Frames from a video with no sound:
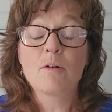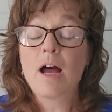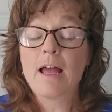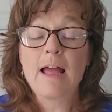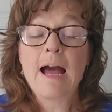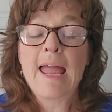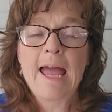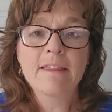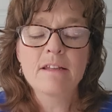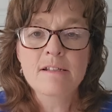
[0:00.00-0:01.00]
I
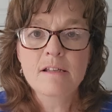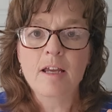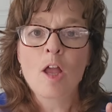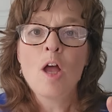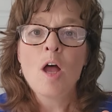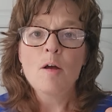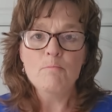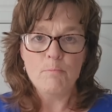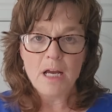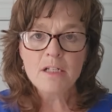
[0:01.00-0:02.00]
had this like
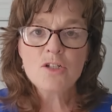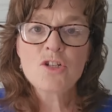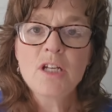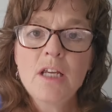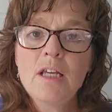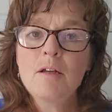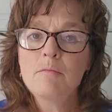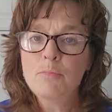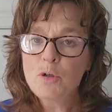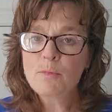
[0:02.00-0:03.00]

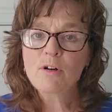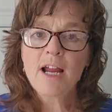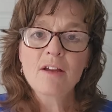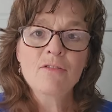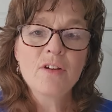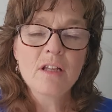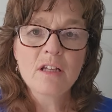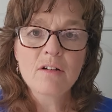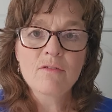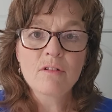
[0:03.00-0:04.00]
bungee boomerang
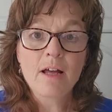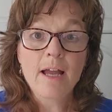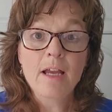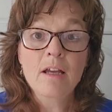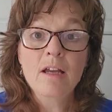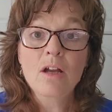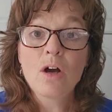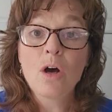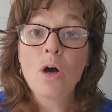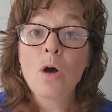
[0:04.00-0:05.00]
feeling of like,
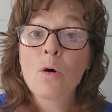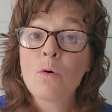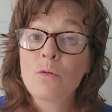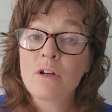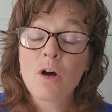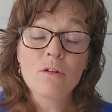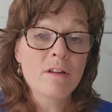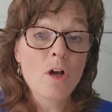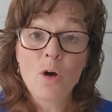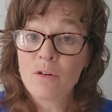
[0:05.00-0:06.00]
oh,
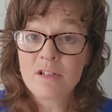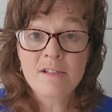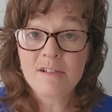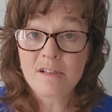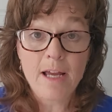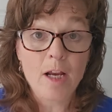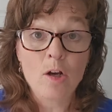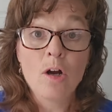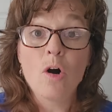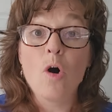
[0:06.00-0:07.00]
no, this is like
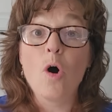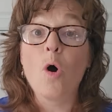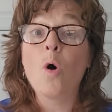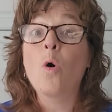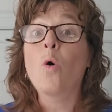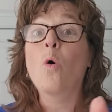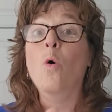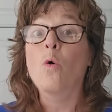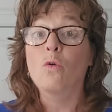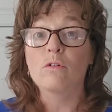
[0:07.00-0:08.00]

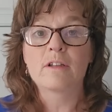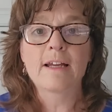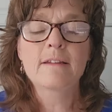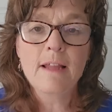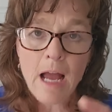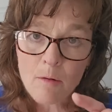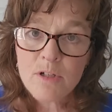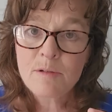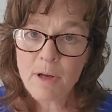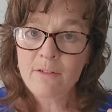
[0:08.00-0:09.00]
old. Like that
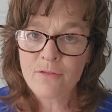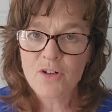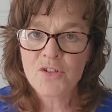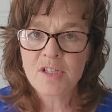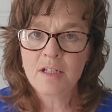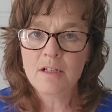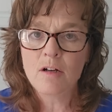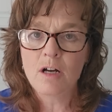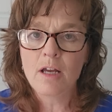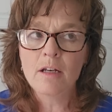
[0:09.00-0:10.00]
was my first hit
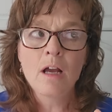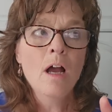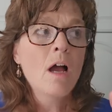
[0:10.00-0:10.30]
on,